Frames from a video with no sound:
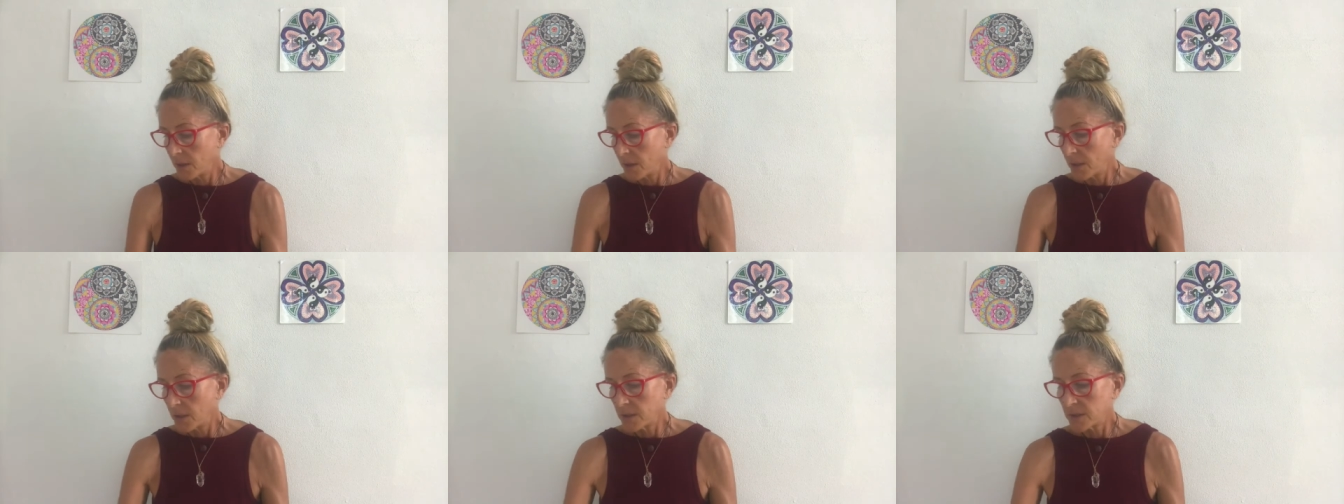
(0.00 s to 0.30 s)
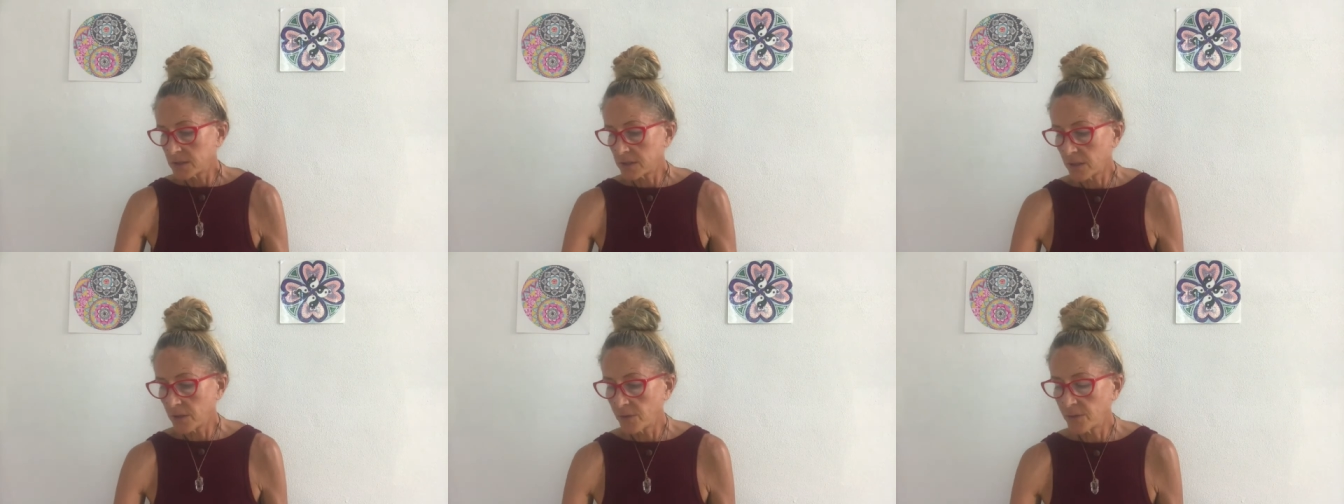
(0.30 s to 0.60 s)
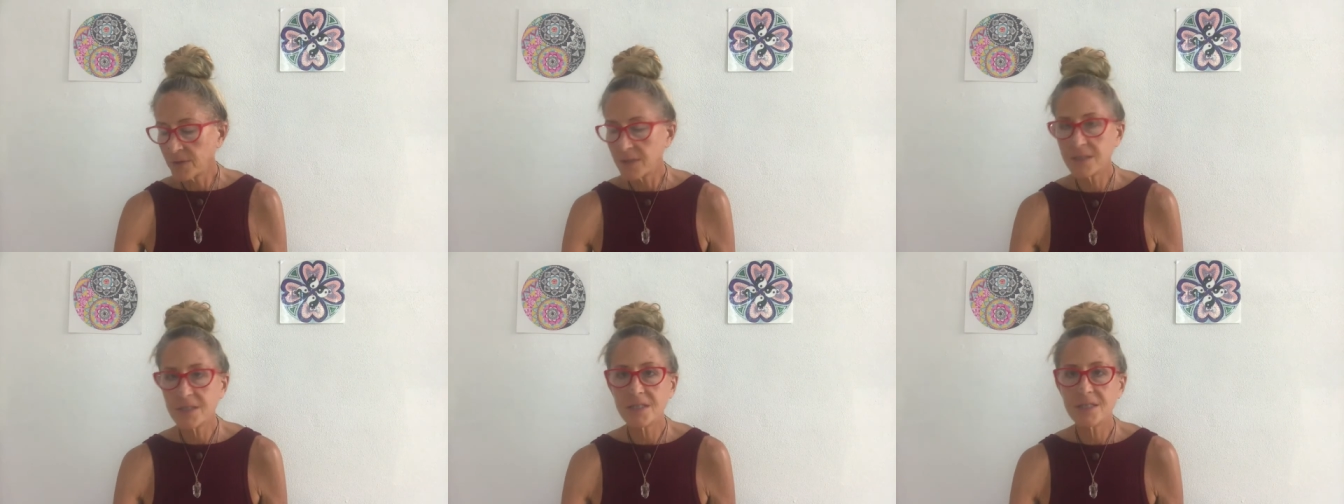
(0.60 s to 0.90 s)
So
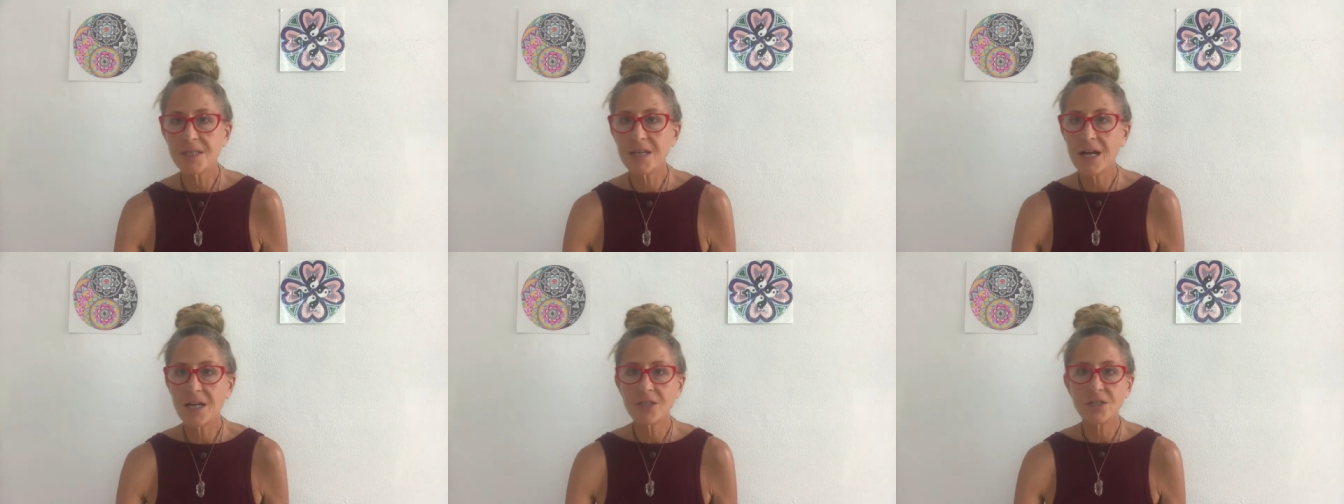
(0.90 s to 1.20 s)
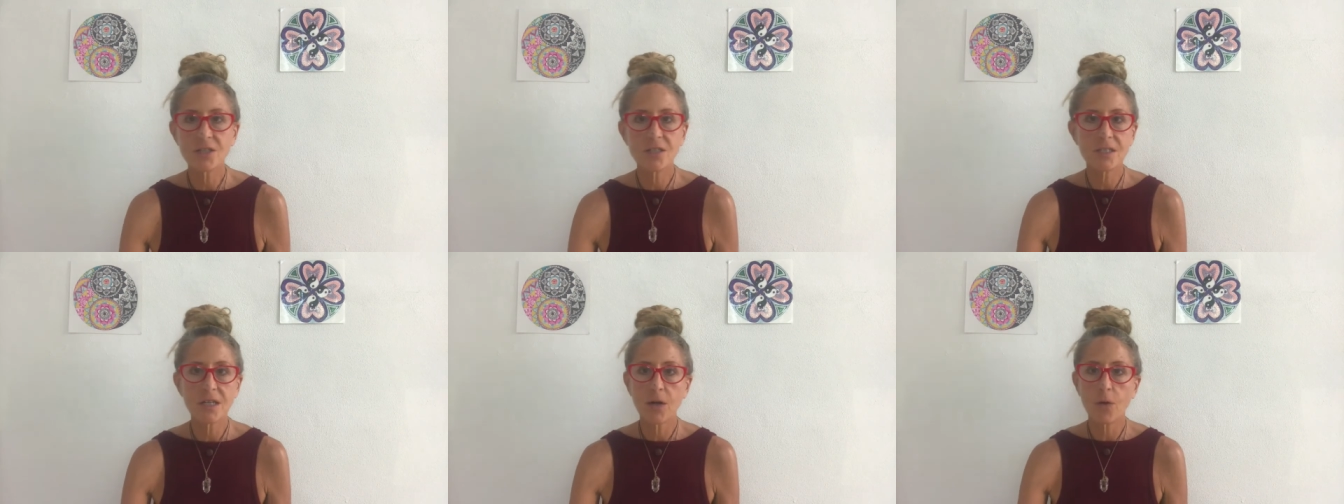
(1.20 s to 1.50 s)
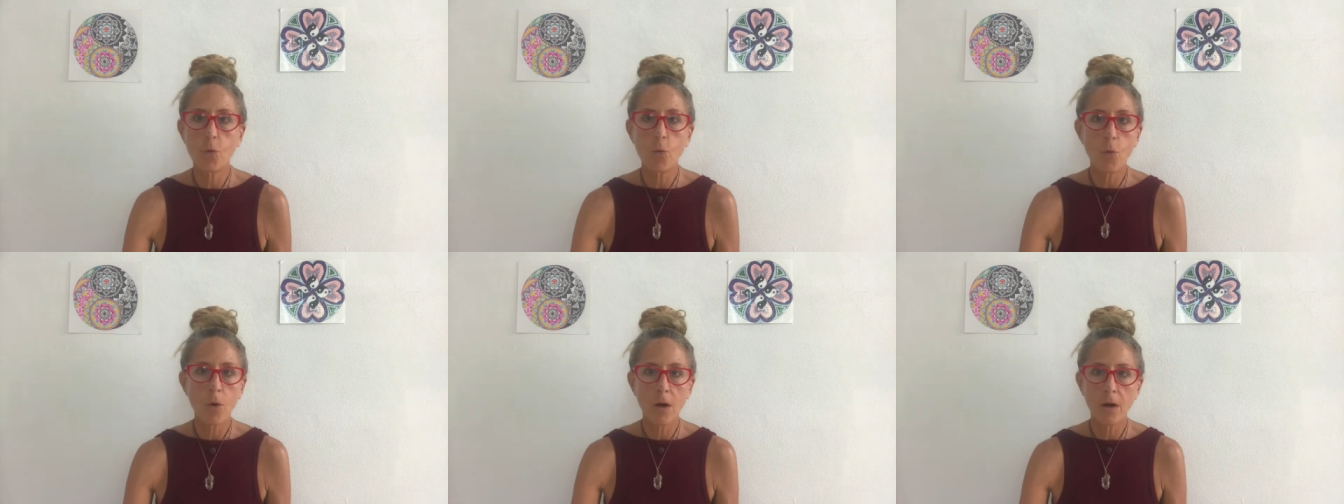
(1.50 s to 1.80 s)
this is not just like
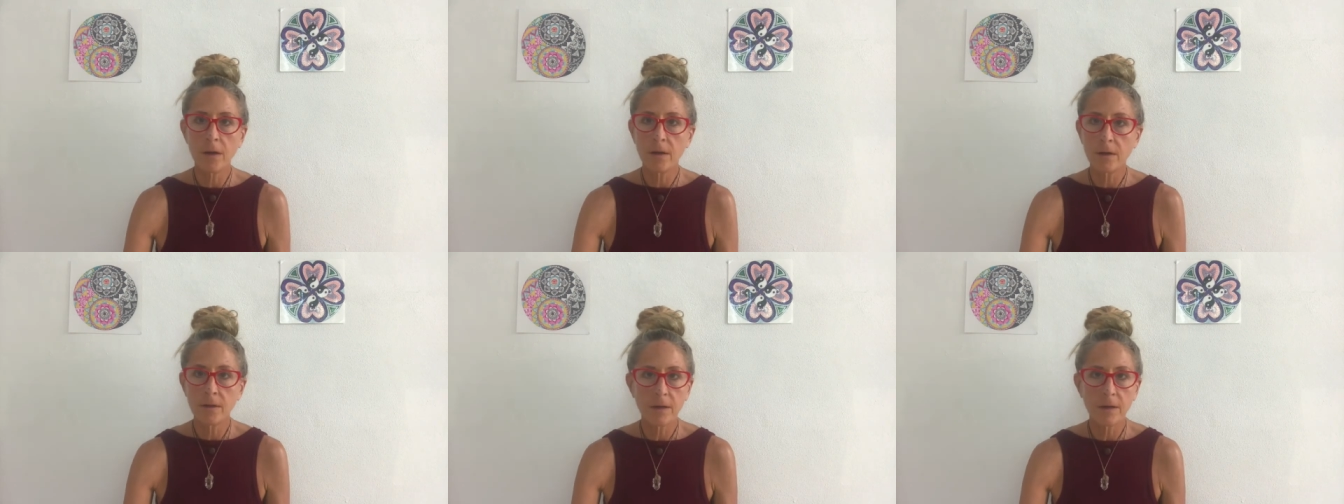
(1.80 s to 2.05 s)
one